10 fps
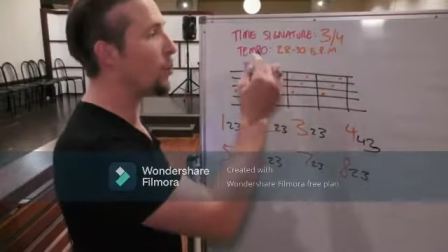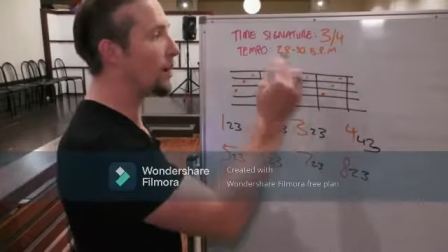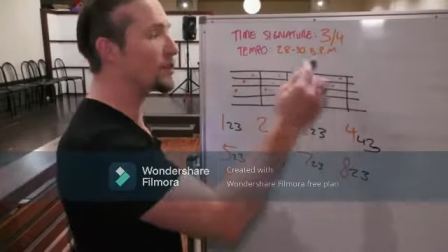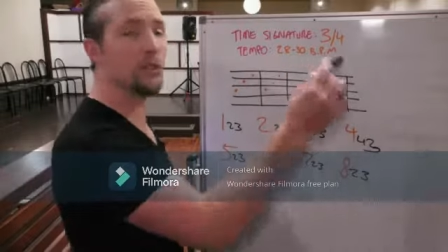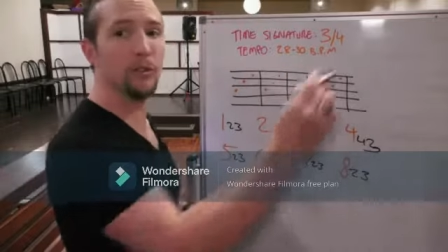
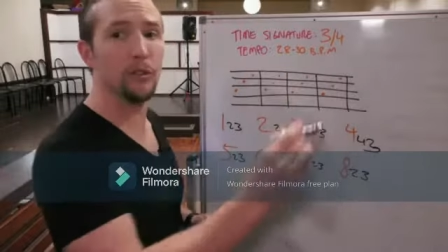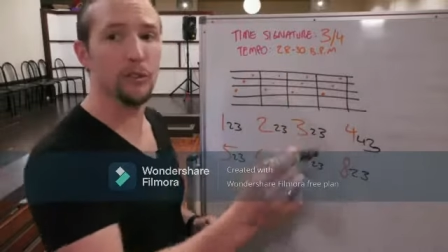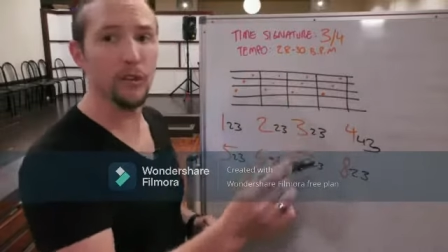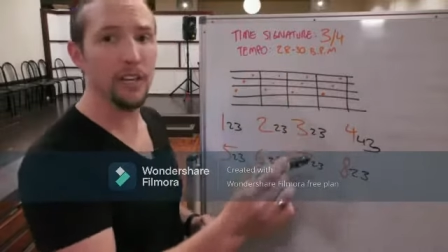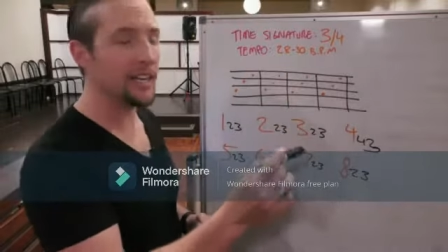1, 2,
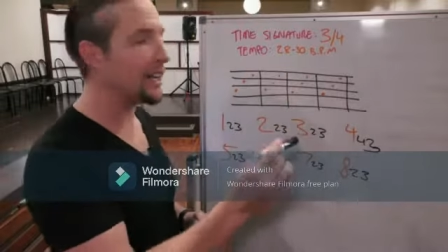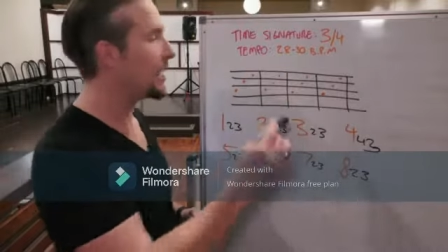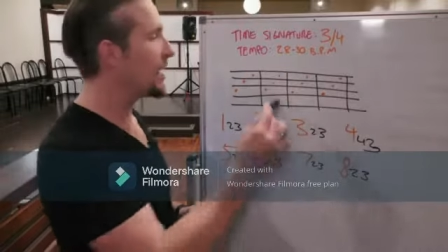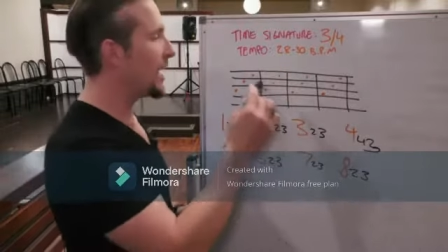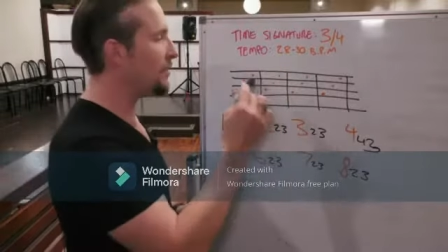3
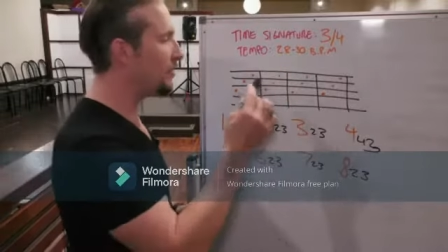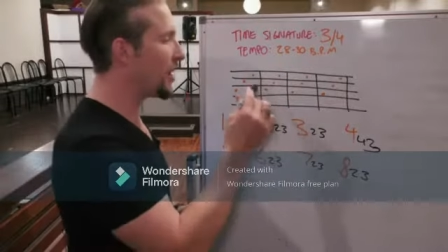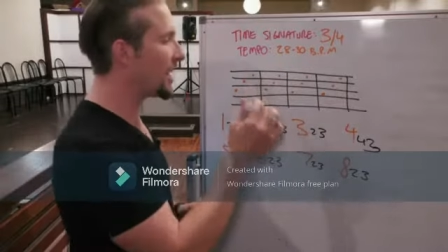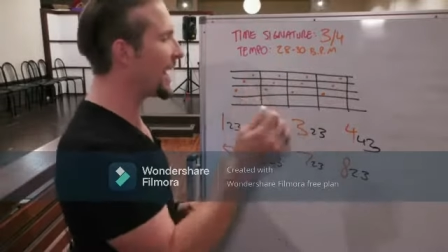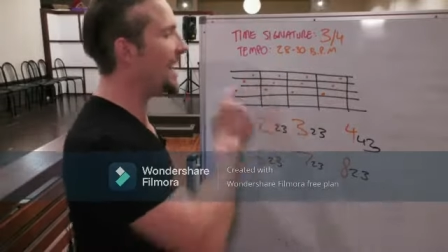and
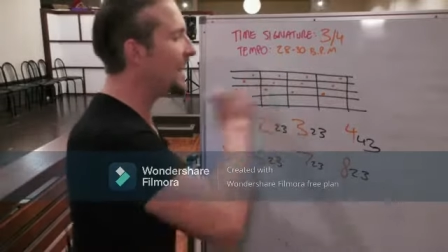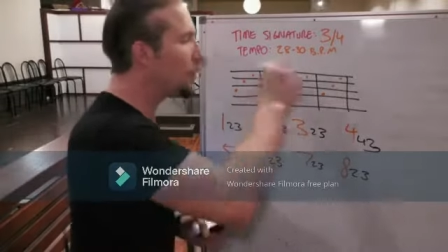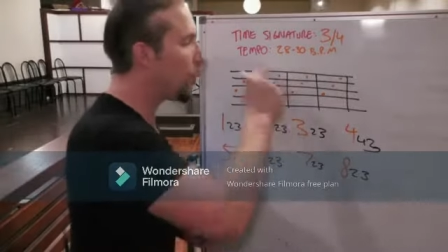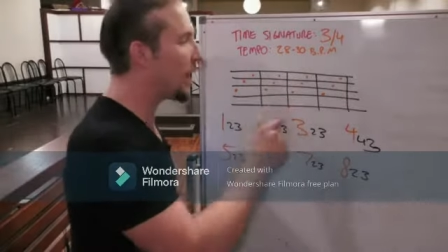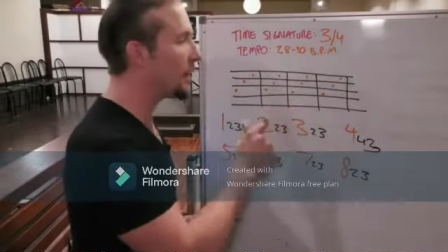finding
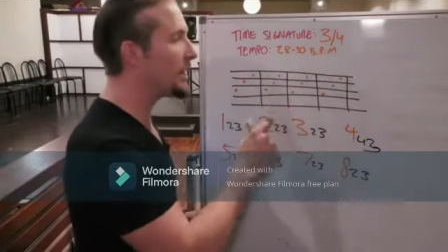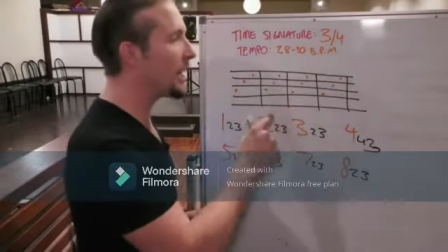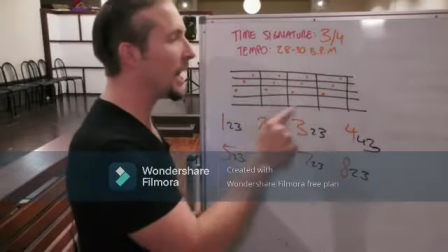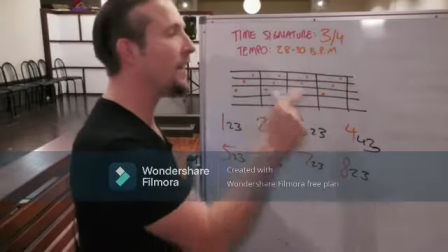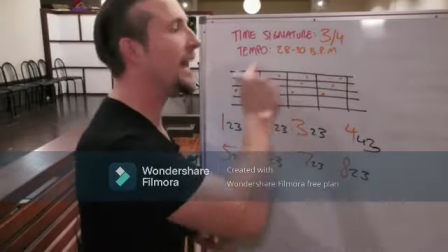any one
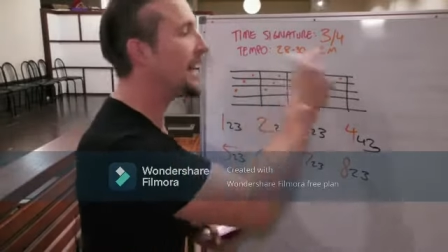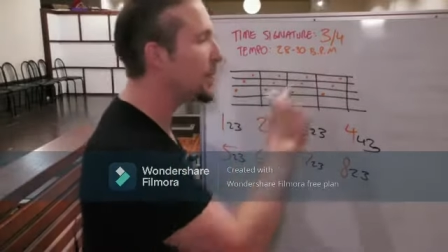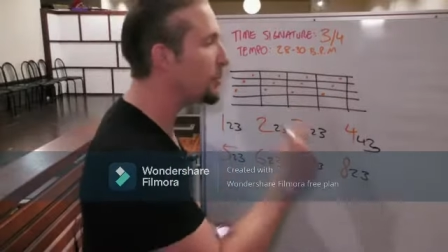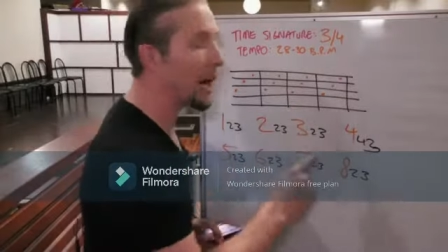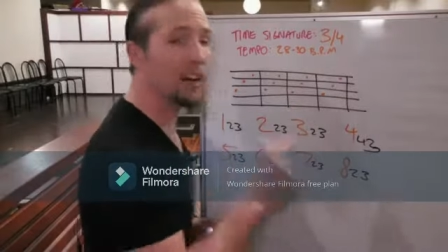at
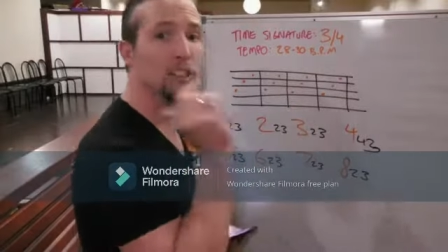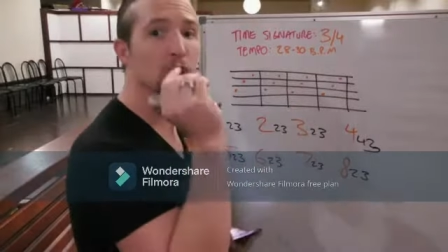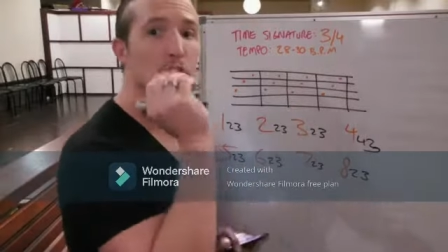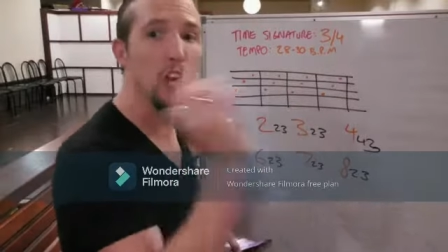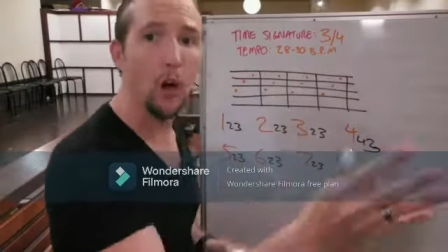any bar and
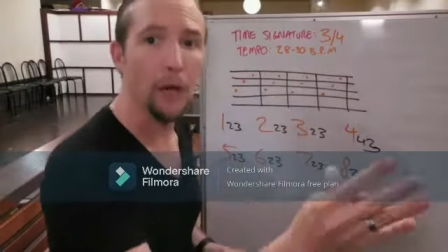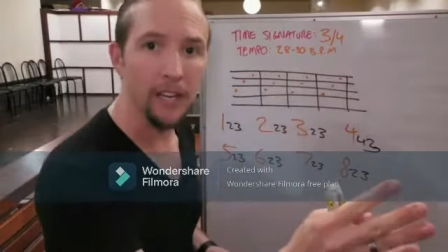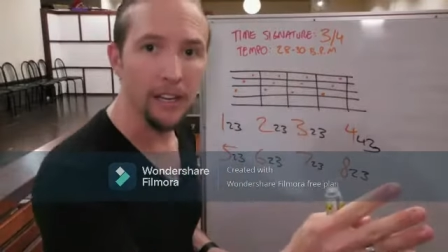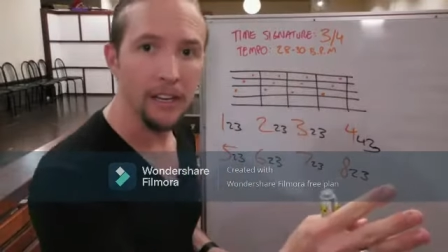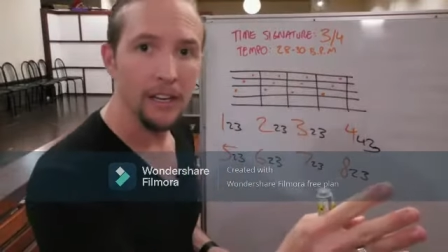just going.